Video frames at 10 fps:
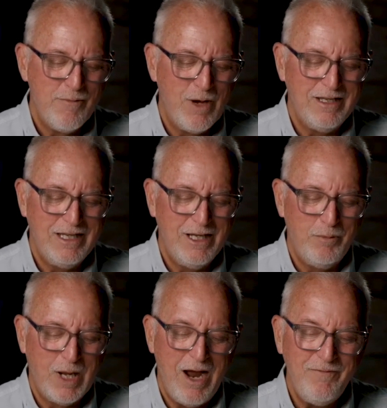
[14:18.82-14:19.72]
But
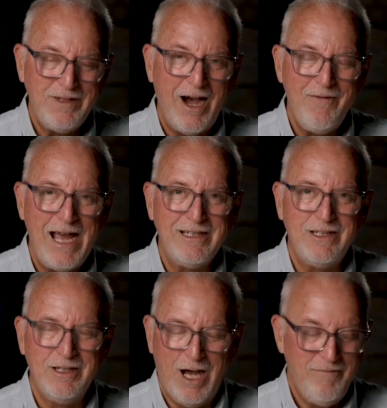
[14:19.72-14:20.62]
but I've I've had
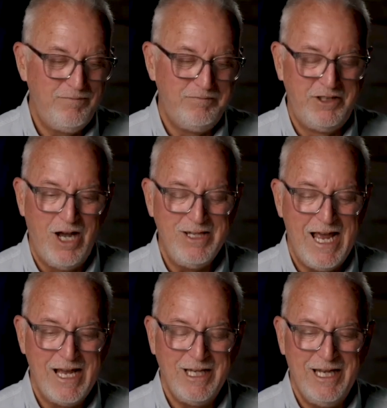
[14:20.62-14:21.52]
I've done
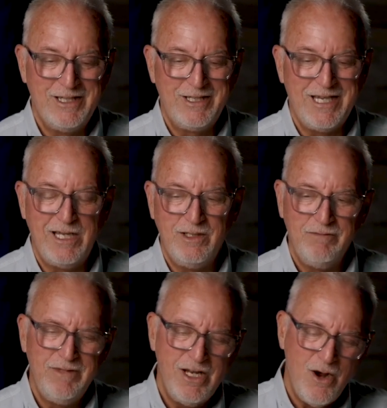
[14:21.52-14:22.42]
that and said,
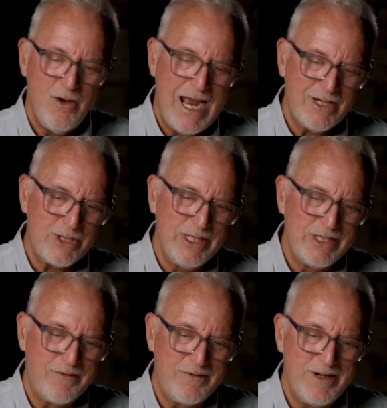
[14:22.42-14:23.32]
you know, actually
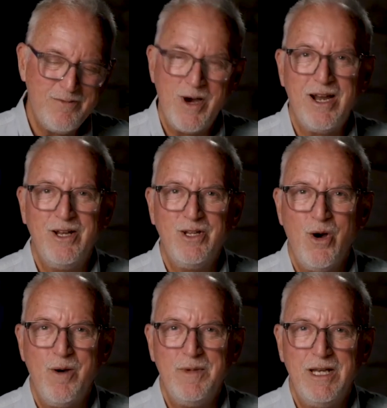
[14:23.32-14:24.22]
he's a friend of mine. I
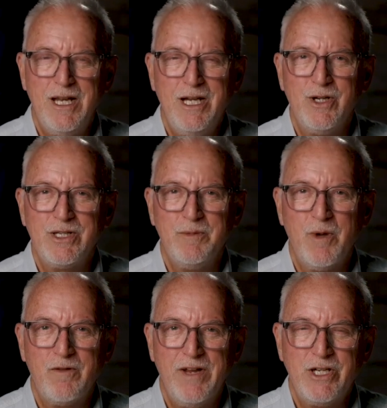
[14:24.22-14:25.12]
know him, and, and here's the
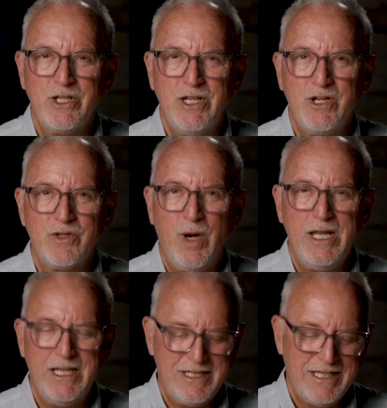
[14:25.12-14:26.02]
motivation. Here's why
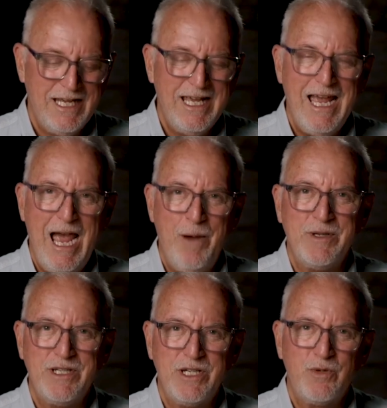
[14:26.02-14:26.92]
this
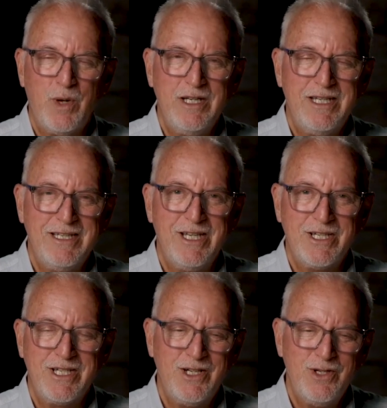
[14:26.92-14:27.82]
happens. This is why I did
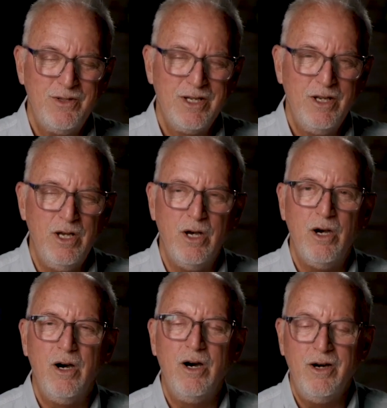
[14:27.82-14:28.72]
this. And here's
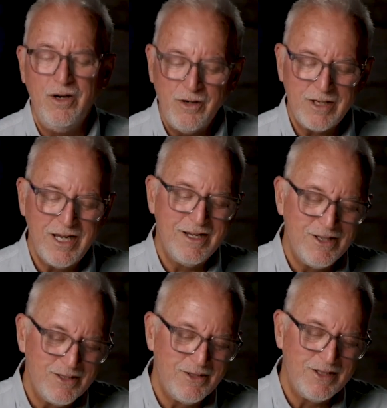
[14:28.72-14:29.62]
oh, okay, I
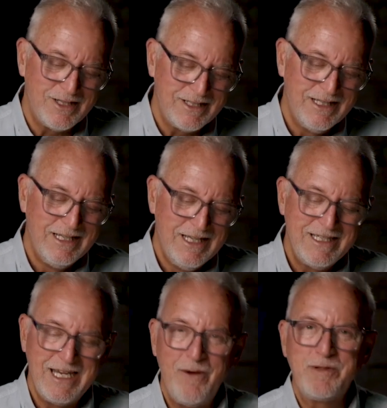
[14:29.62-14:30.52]
didn't know that.
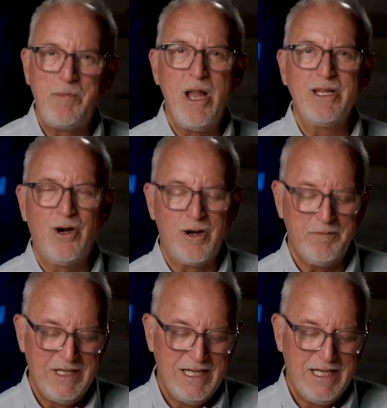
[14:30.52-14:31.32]
See, I was Polycarp.